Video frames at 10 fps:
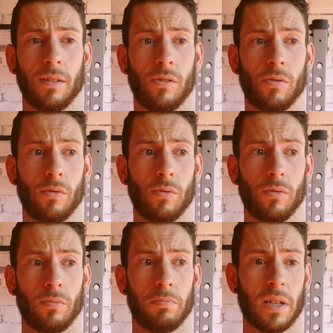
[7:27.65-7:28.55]

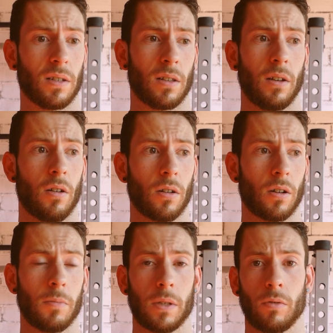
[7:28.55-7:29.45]
you basically are going
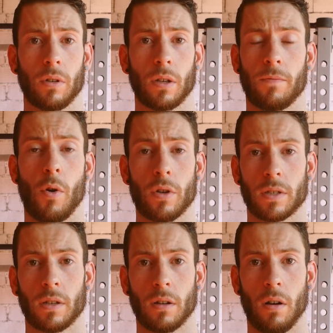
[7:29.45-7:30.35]
to be
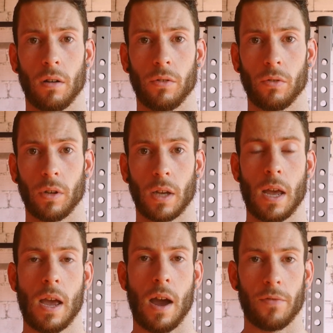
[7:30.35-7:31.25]
focusing on doing
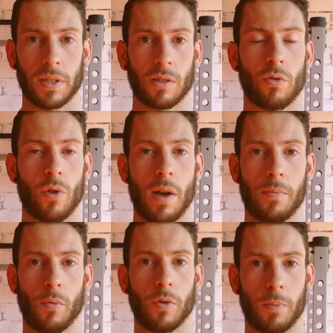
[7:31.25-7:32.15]
every single
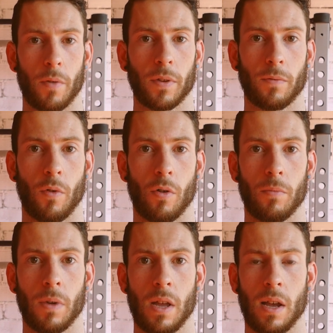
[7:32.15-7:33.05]
rep with perfect
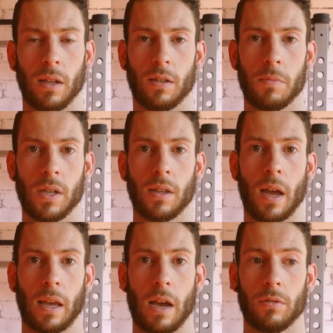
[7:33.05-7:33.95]
form, and to me
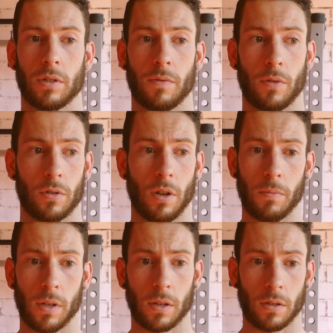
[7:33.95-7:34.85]
that counts for
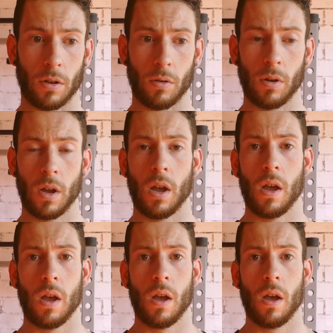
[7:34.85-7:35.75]
something. So
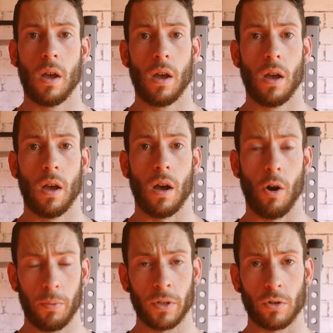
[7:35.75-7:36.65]
I
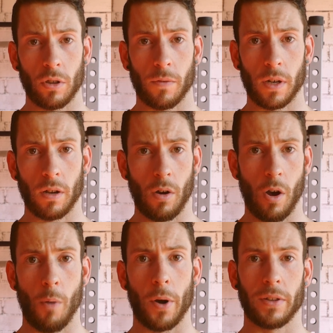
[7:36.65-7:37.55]
hope you enjoyed the video. I
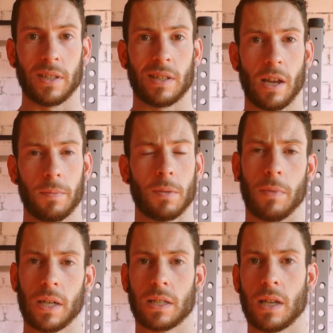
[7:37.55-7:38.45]
hope all these tips
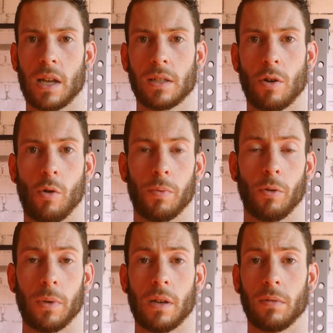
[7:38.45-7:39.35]
make sense. I hope
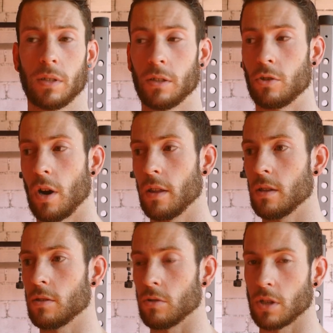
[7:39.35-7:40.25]
you'll be able to try
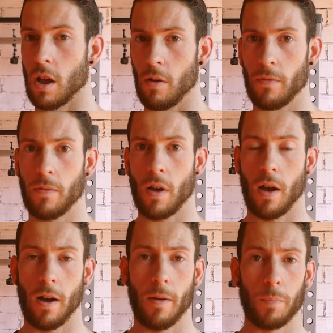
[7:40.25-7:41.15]
this yourself.
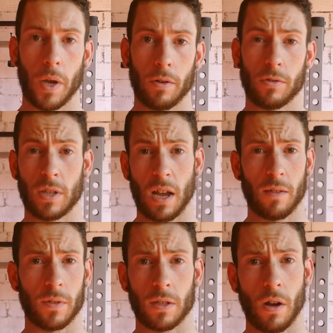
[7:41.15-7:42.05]
I
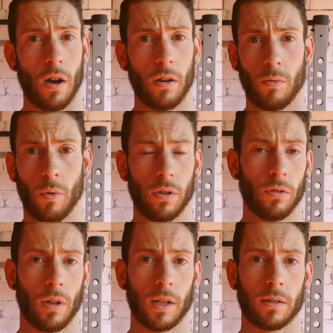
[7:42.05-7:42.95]
understand if it's not what
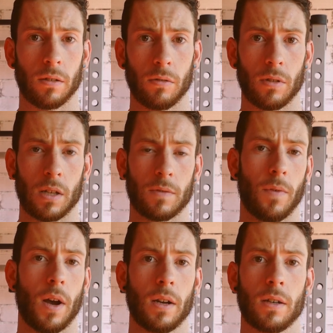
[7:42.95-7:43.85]
you like to do, that's
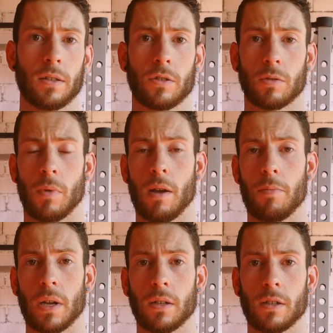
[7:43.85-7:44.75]
fine. It's just my
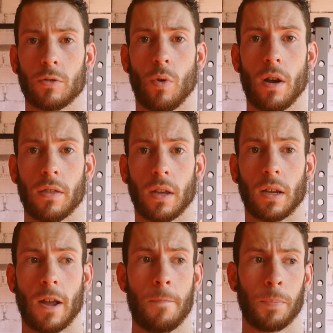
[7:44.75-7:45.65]
opinion. It's why I think
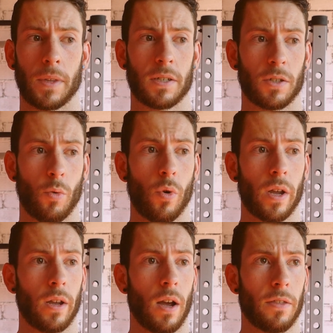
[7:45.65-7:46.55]
this is the
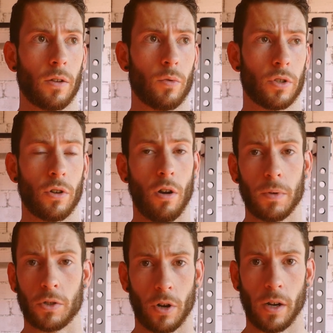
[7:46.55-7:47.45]
way I think we should
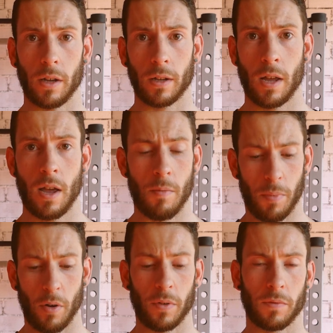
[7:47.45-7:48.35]
all be training.
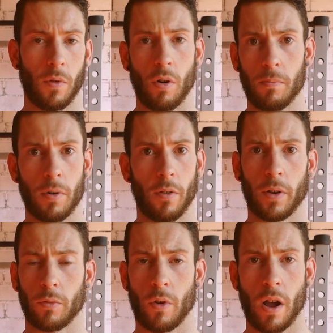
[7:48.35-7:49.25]
Perfect form,
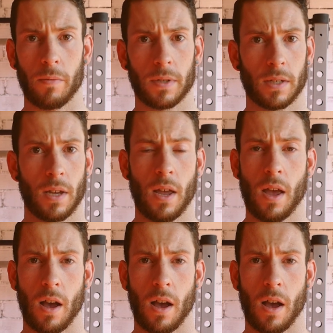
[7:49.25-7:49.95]
perfect reps,